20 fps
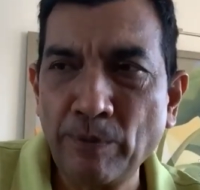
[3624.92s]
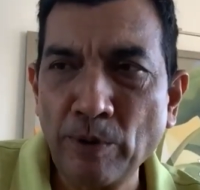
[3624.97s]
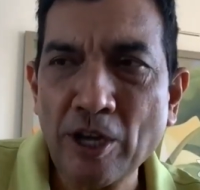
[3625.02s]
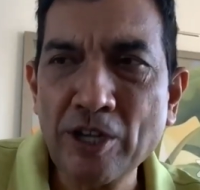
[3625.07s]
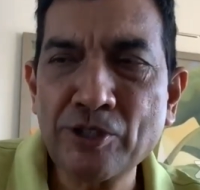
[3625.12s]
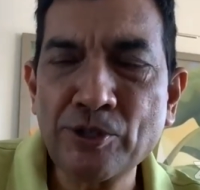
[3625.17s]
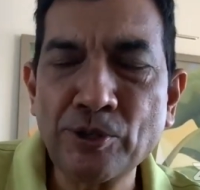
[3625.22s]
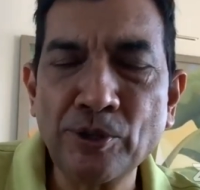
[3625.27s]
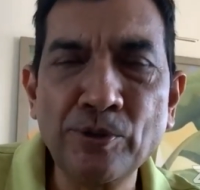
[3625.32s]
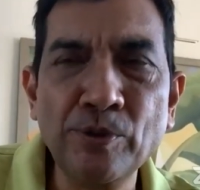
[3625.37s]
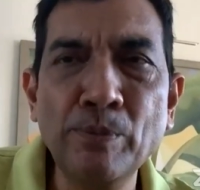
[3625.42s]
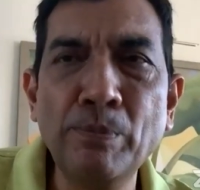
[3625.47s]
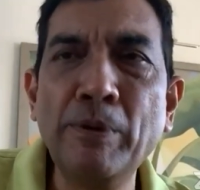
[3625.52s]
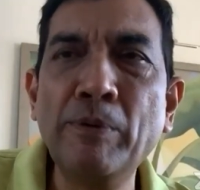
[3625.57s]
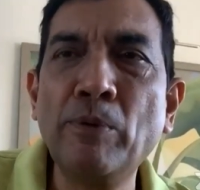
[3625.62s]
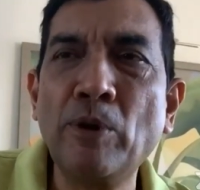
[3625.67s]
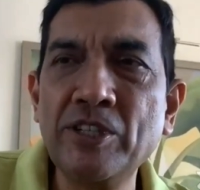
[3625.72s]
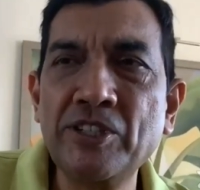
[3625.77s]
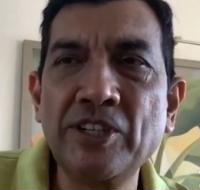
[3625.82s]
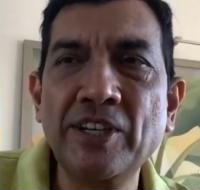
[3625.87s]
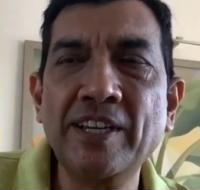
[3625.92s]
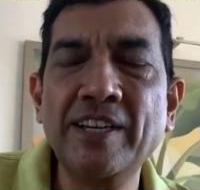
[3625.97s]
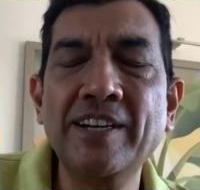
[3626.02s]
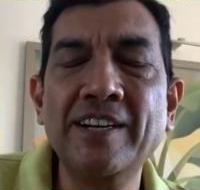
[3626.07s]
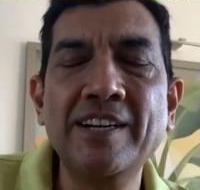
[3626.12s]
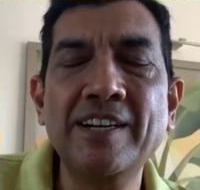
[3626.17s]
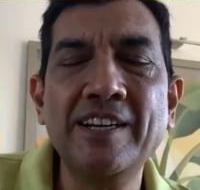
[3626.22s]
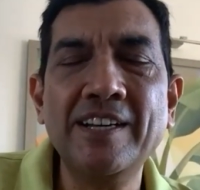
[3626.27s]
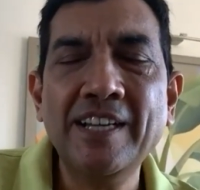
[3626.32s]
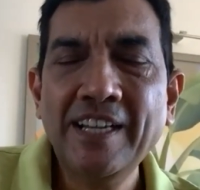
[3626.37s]
watched or will be watching,
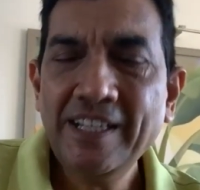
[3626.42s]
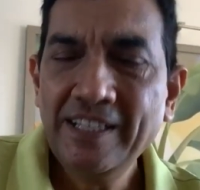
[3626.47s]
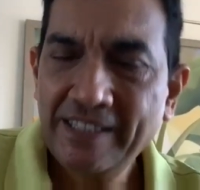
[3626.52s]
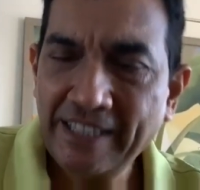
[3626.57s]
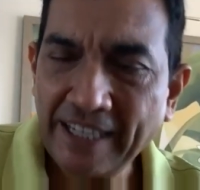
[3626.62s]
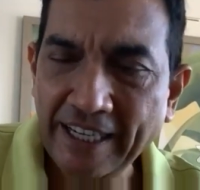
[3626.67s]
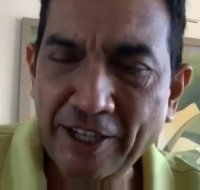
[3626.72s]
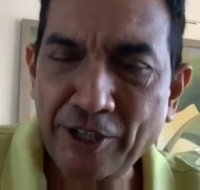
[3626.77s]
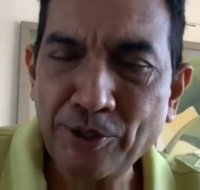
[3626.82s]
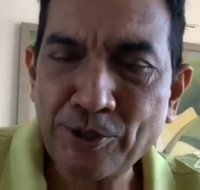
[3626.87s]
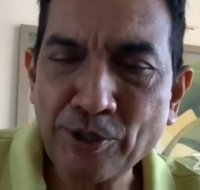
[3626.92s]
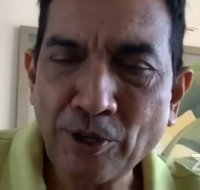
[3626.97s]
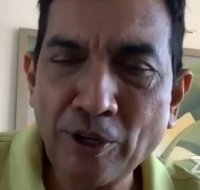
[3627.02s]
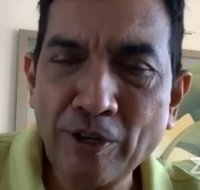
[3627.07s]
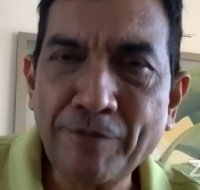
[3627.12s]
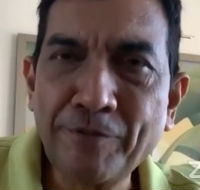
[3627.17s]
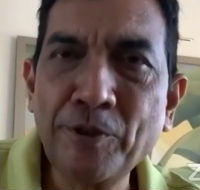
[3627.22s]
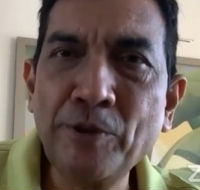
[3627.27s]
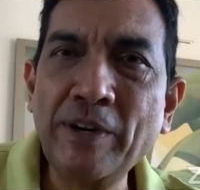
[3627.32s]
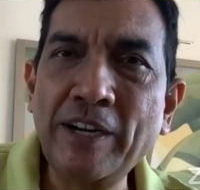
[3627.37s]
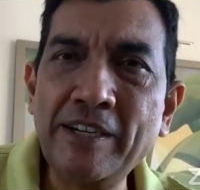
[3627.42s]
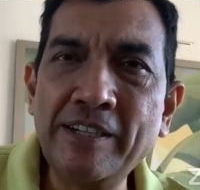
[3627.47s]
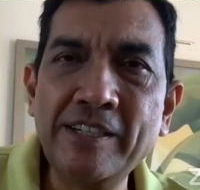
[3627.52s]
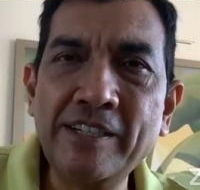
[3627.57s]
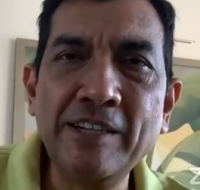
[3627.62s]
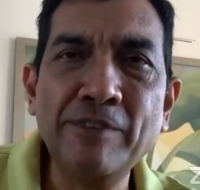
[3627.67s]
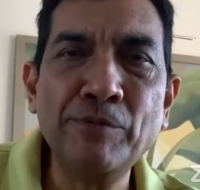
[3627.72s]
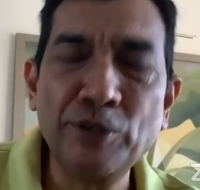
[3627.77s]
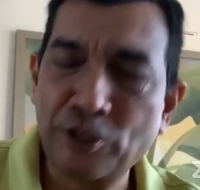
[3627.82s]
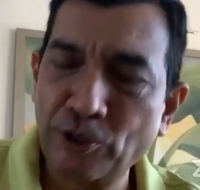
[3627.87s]
uh, thank you to all of you and
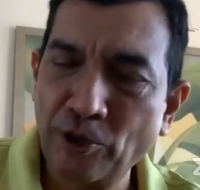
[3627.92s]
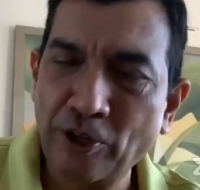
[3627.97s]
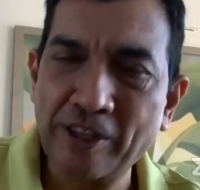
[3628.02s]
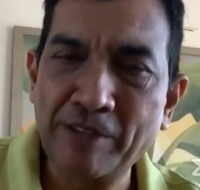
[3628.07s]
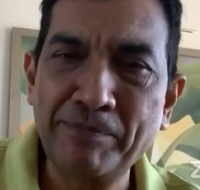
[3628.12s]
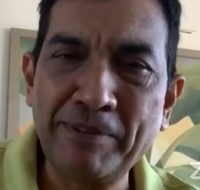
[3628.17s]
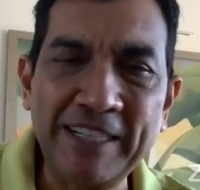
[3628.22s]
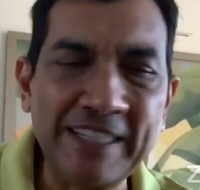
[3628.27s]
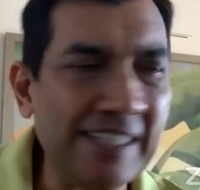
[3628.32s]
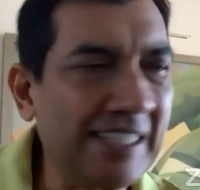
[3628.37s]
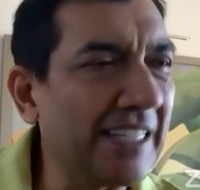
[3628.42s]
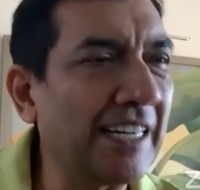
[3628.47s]
uh, wish you all the best.